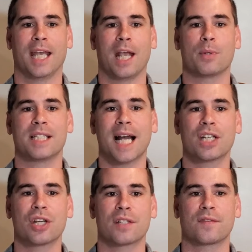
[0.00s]
It was not
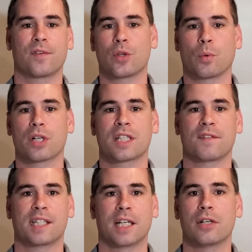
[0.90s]
just for the worst of
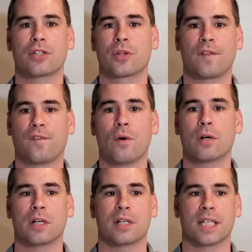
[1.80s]
sinners or the
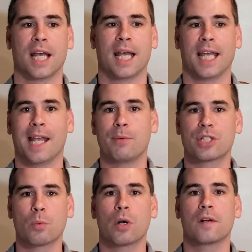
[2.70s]
foreigners. It was
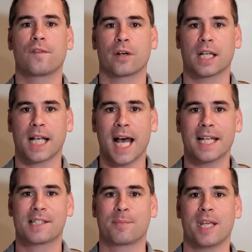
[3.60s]
a word for
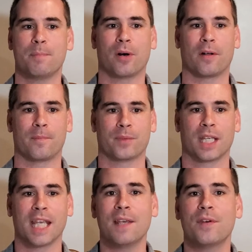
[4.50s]
God's people,
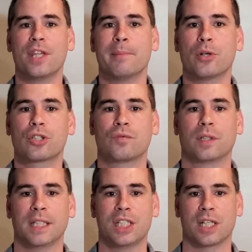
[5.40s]
even the most
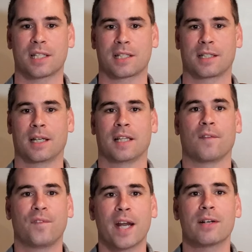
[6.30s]
religious, the
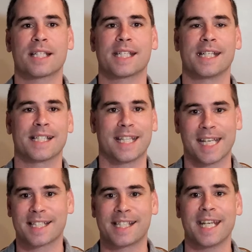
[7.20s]
Pharisees, the
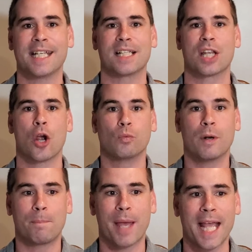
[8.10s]
Essenes.
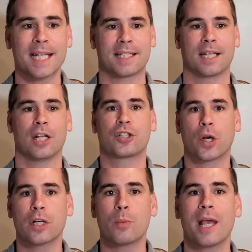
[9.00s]
Repent,
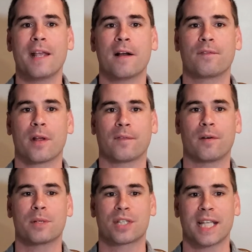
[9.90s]
turn away
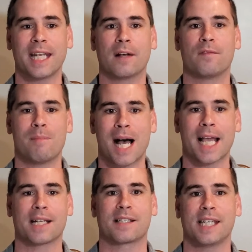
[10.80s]
from your sin of
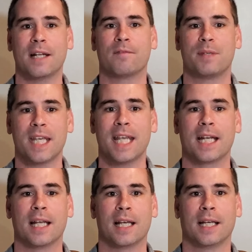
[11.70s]
mind, sin of
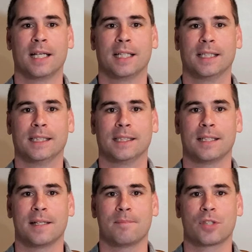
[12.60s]
deed,
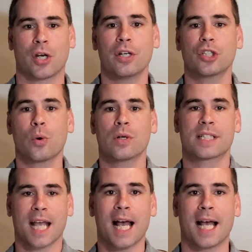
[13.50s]
turn towards
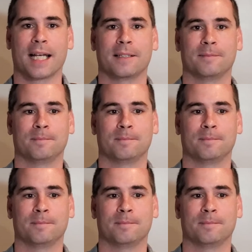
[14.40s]
God.